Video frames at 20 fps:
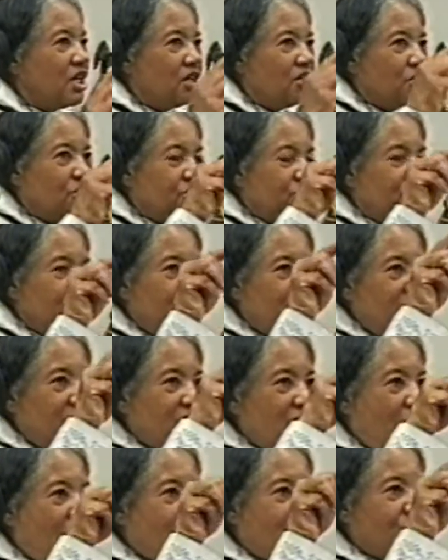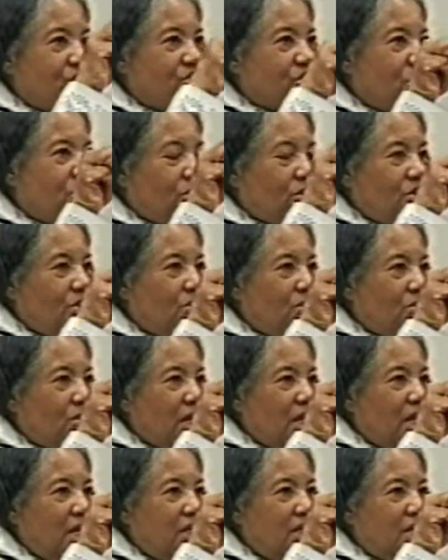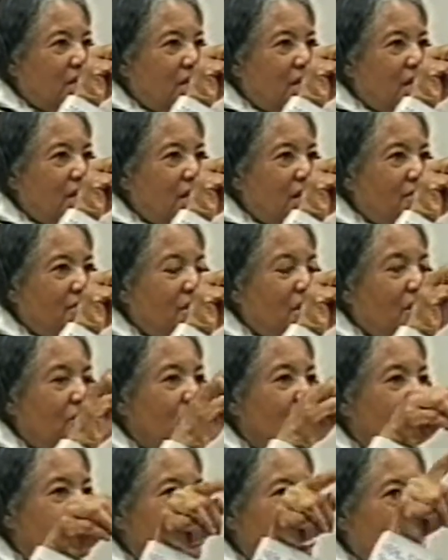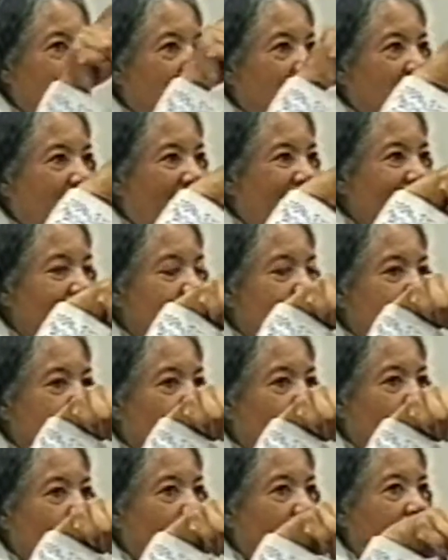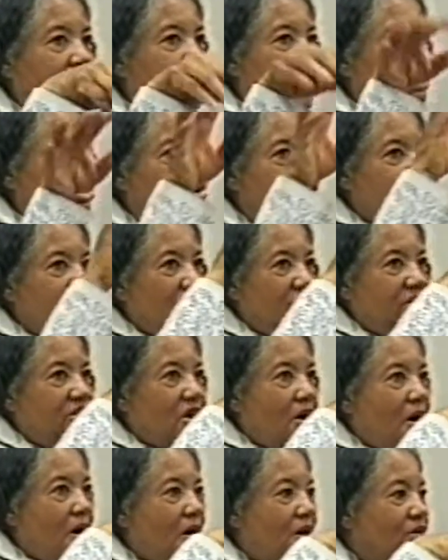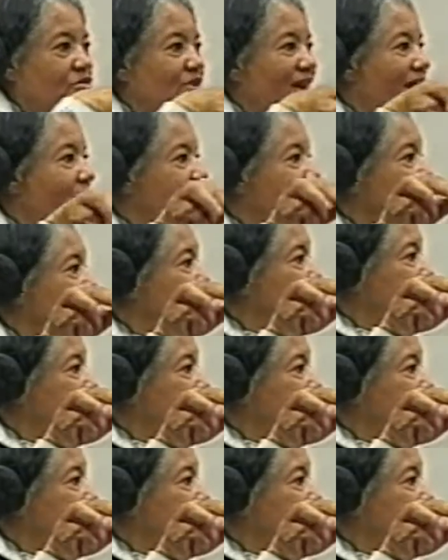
you'll see a dark circle, and then you'll see a light circle, and then you see a dark around it